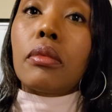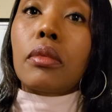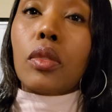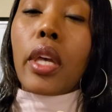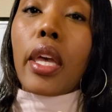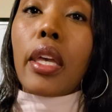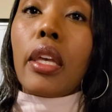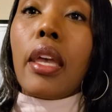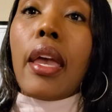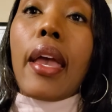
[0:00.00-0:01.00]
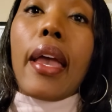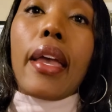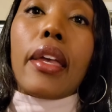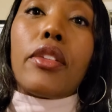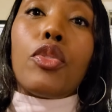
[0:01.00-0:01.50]
okay?
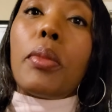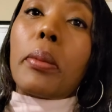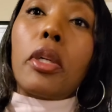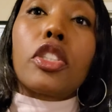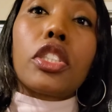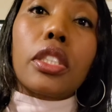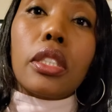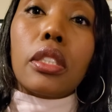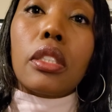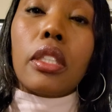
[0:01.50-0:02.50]
And you make purchases,